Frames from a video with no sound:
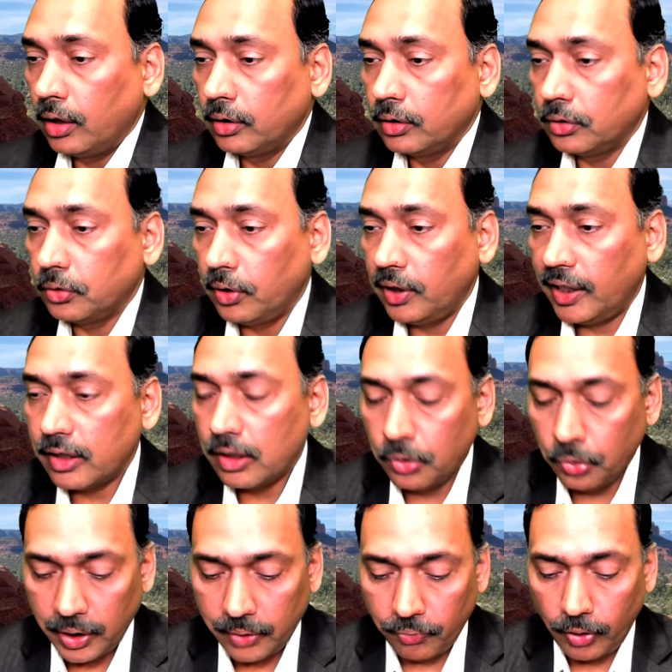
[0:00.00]
so let's do
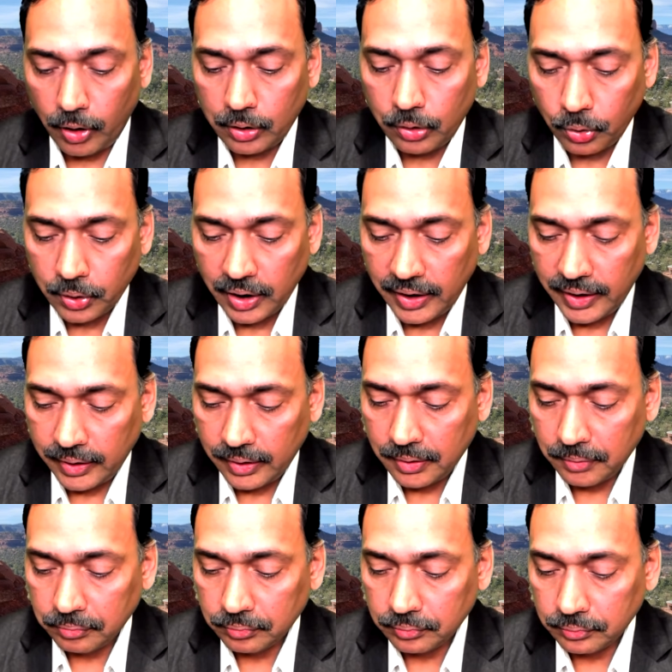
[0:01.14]
it for total length,
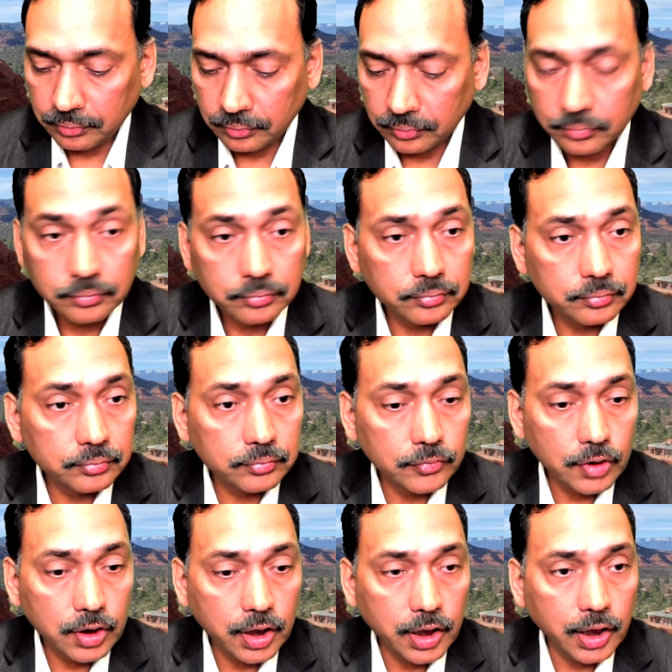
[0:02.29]

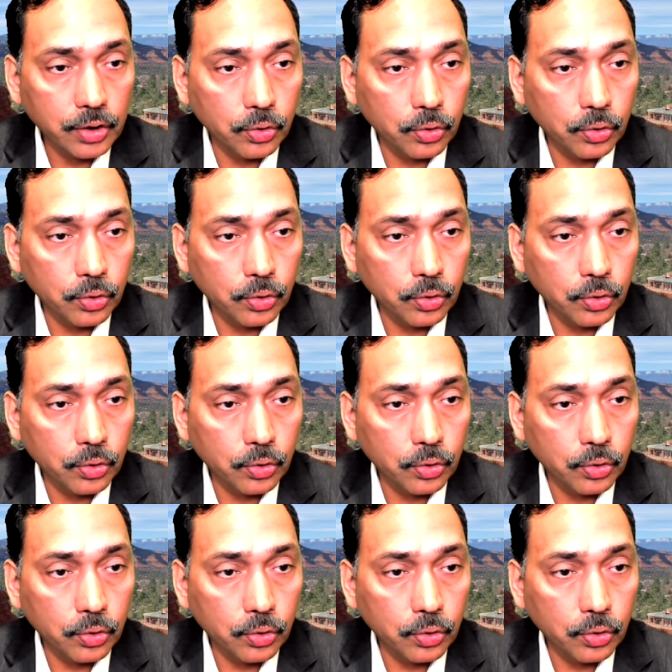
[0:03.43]
I'm